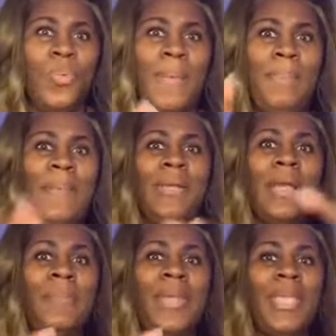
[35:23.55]
When
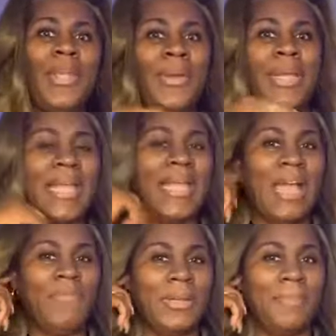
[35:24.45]
people come in here and they
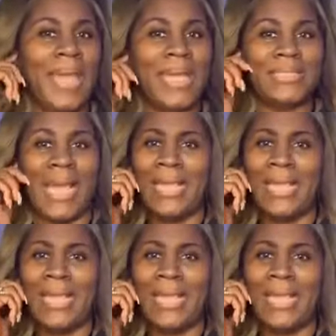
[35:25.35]
have on a patch,